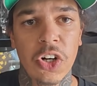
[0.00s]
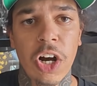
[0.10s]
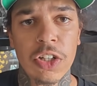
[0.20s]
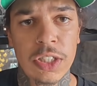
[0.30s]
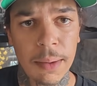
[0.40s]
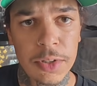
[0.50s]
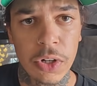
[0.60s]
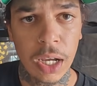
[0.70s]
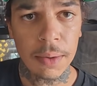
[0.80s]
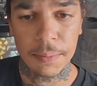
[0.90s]
our
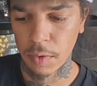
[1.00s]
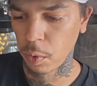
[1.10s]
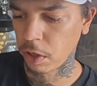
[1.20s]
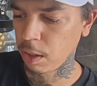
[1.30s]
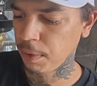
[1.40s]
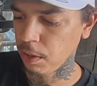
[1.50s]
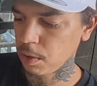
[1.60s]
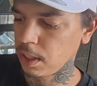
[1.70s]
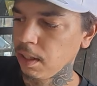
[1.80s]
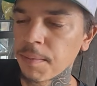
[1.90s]
substrate, we're gonna be
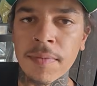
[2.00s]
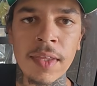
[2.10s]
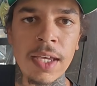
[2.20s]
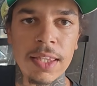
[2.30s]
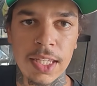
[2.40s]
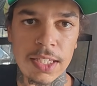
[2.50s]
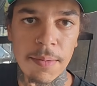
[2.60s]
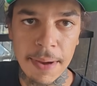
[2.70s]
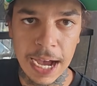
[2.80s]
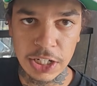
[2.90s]
using this
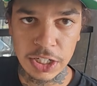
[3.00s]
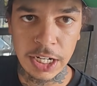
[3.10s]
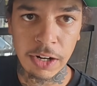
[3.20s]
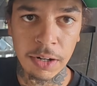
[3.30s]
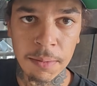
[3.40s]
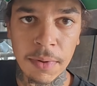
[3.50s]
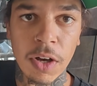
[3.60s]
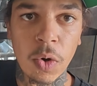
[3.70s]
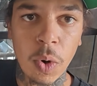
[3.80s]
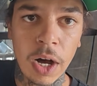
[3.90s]
Imaginarium
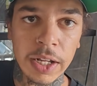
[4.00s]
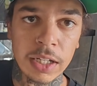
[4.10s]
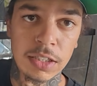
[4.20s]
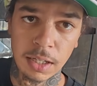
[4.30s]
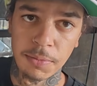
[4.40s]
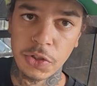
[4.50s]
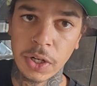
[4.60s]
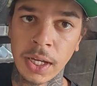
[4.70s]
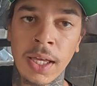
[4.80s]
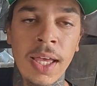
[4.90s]
aquatic
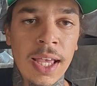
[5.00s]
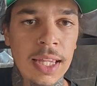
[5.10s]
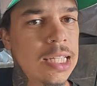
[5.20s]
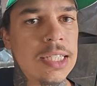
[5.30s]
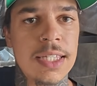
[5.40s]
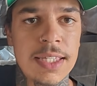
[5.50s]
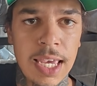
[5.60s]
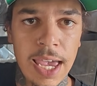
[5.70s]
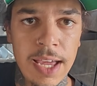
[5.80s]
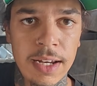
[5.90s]
substrate. This is
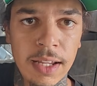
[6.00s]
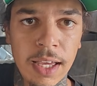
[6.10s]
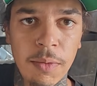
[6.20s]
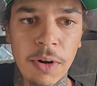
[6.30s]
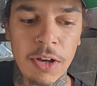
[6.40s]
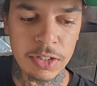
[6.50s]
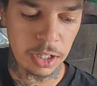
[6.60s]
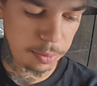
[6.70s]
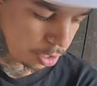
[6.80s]
sand, and we're also gonna be